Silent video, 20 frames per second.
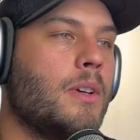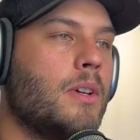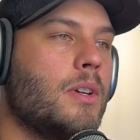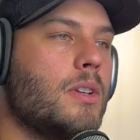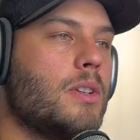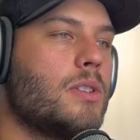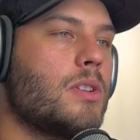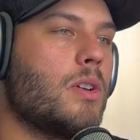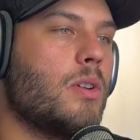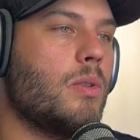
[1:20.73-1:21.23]

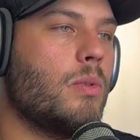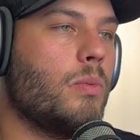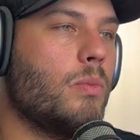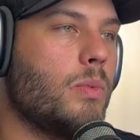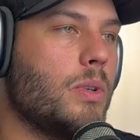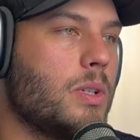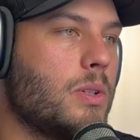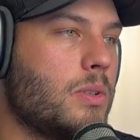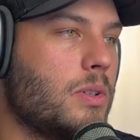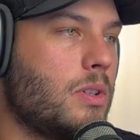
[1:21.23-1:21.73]
So
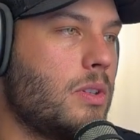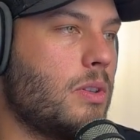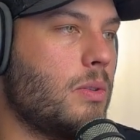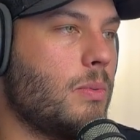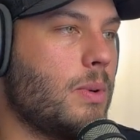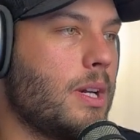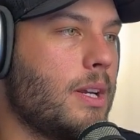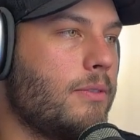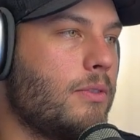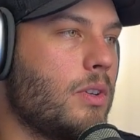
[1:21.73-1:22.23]
the
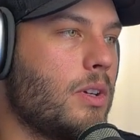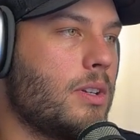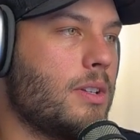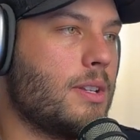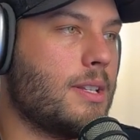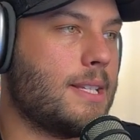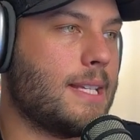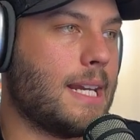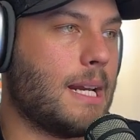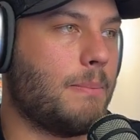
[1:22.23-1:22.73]
one I've
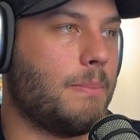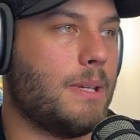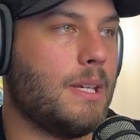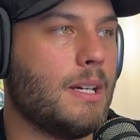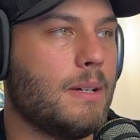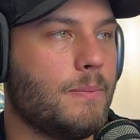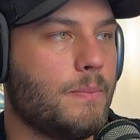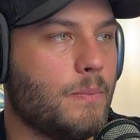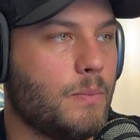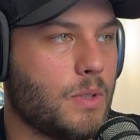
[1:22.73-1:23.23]
got set up
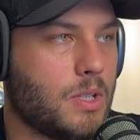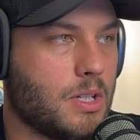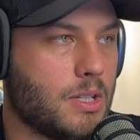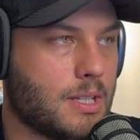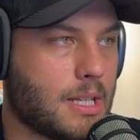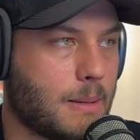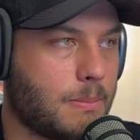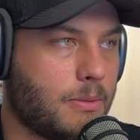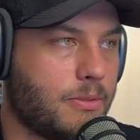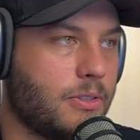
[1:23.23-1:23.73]
here, which
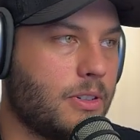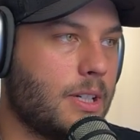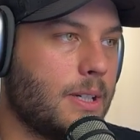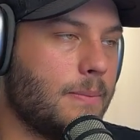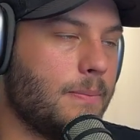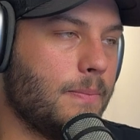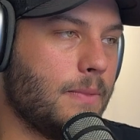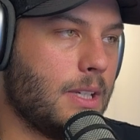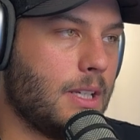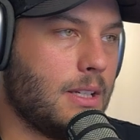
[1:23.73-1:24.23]
is Appify,
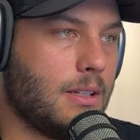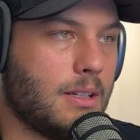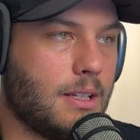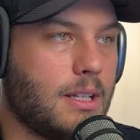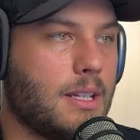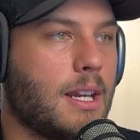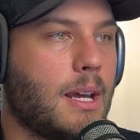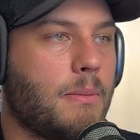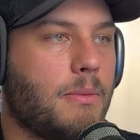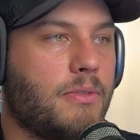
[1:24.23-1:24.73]
in
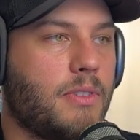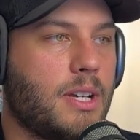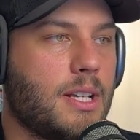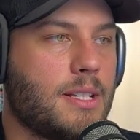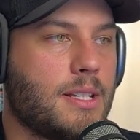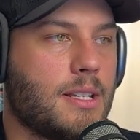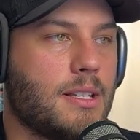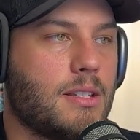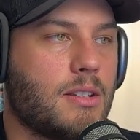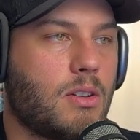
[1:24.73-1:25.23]
Appify
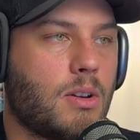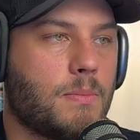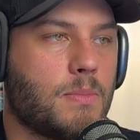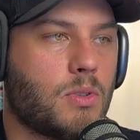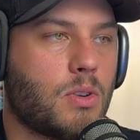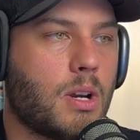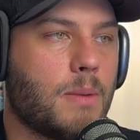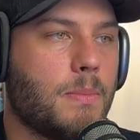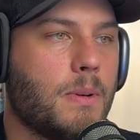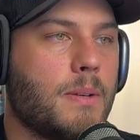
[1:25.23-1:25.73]
is Instagram
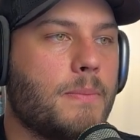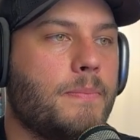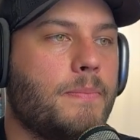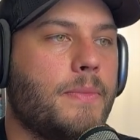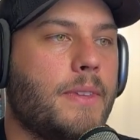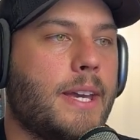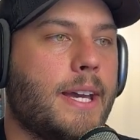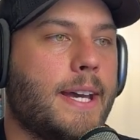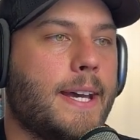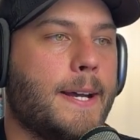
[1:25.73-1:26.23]
Scraper.
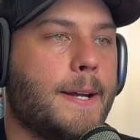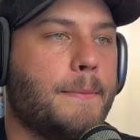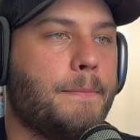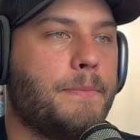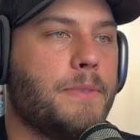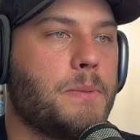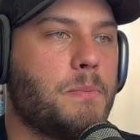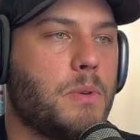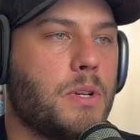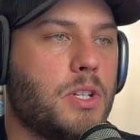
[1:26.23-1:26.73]

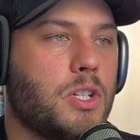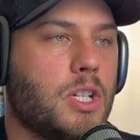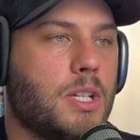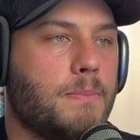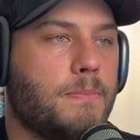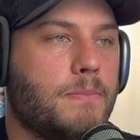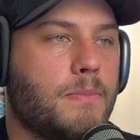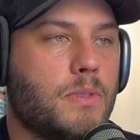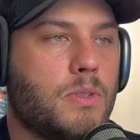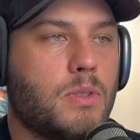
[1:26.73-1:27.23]
It's pretty
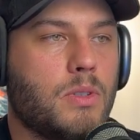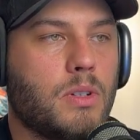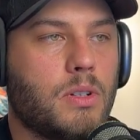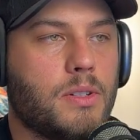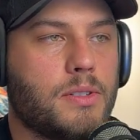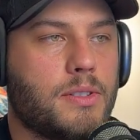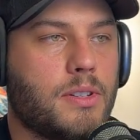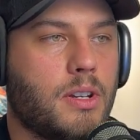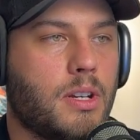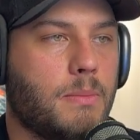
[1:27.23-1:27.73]
cheap,
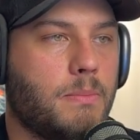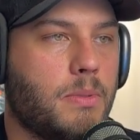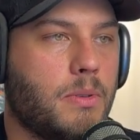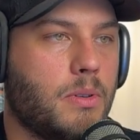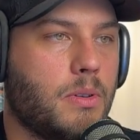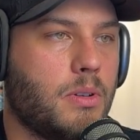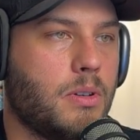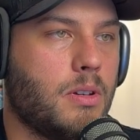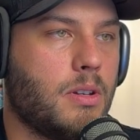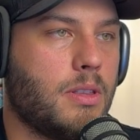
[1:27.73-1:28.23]
$2.30
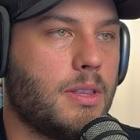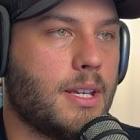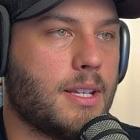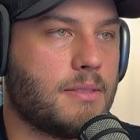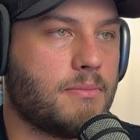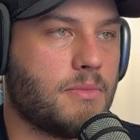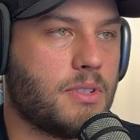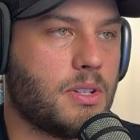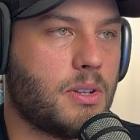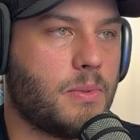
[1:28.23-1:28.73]
per
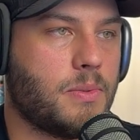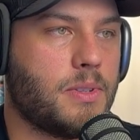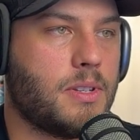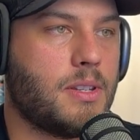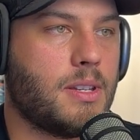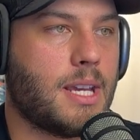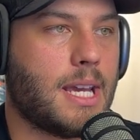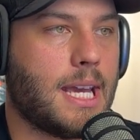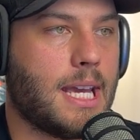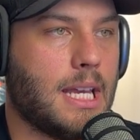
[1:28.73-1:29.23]
1,000
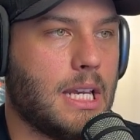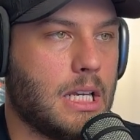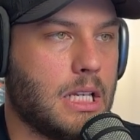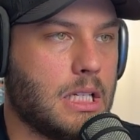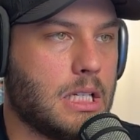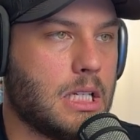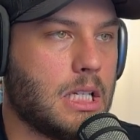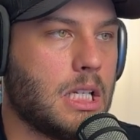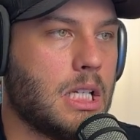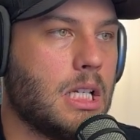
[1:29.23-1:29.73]
results. And